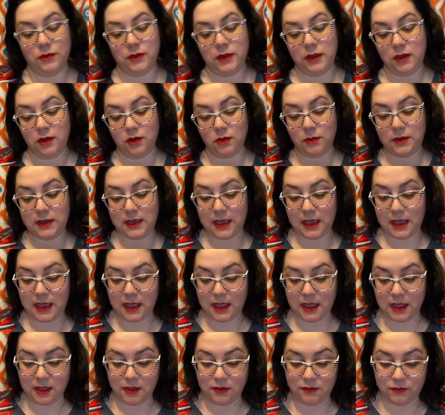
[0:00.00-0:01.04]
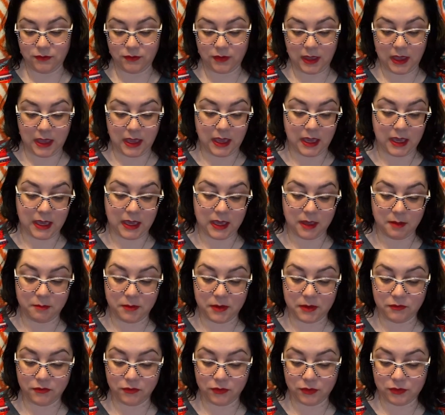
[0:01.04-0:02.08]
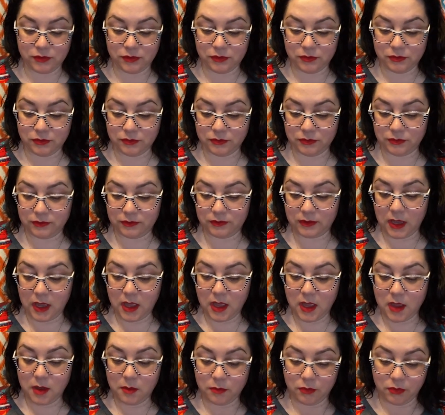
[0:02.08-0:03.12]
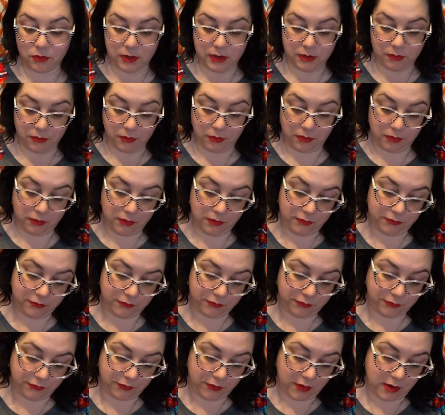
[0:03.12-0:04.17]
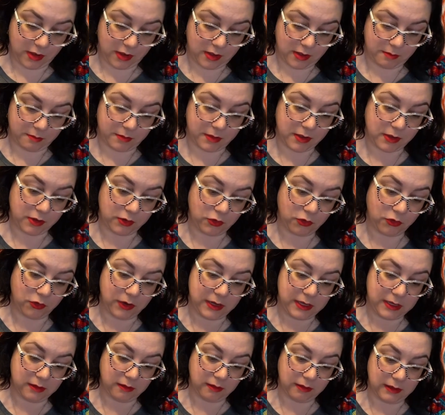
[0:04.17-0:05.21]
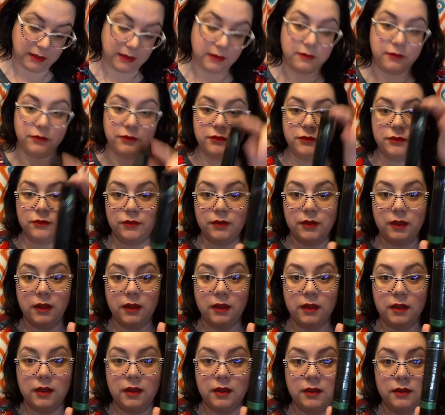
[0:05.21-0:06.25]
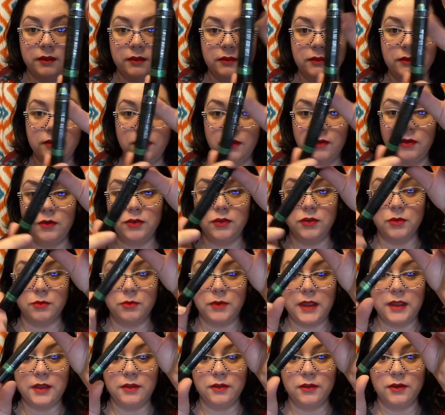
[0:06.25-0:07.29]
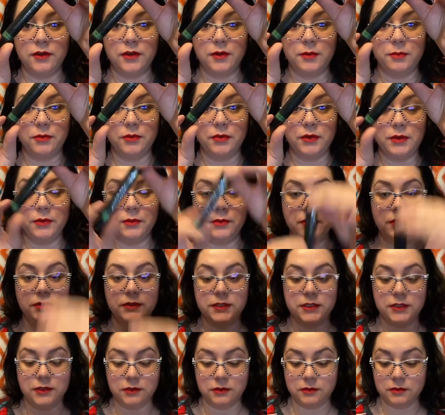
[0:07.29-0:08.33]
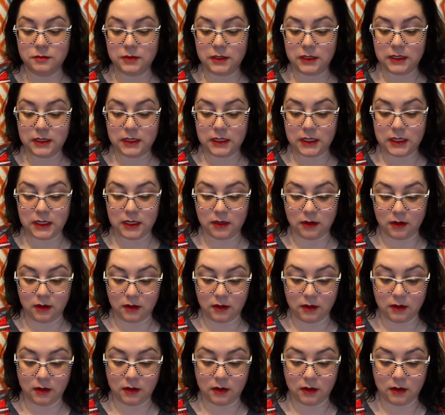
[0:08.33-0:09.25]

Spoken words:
here we have a hemp infused pre-roll from Creek Leaf. So your regular pre-roll tube here.